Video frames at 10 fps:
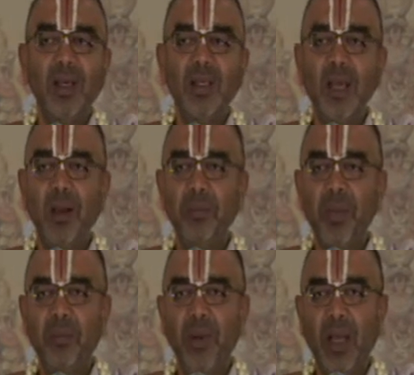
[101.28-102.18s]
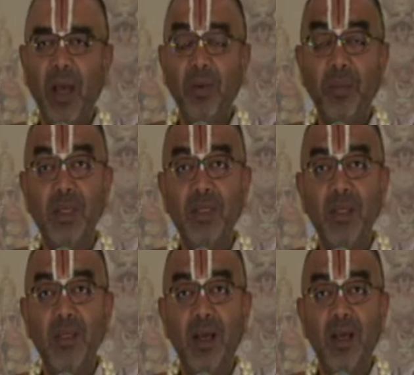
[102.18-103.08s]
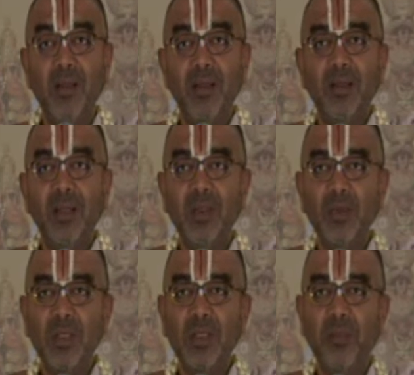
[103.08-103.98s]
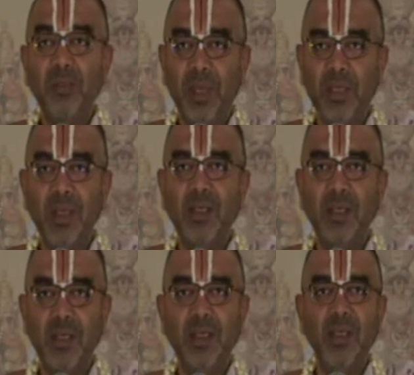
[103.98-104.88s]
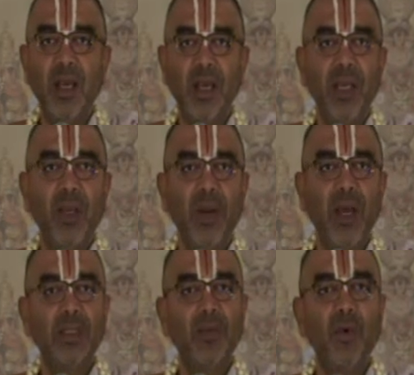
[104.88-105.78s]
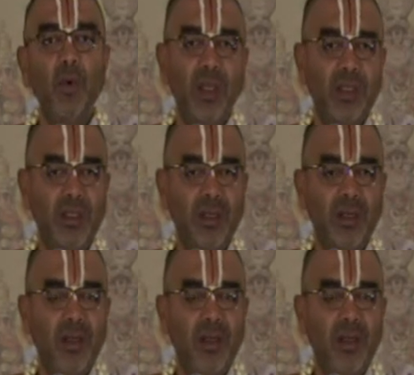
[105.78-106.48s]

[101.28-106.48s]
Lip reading: Sah Brahmana Vipaschita. This was the message Krishna gave as a flutist.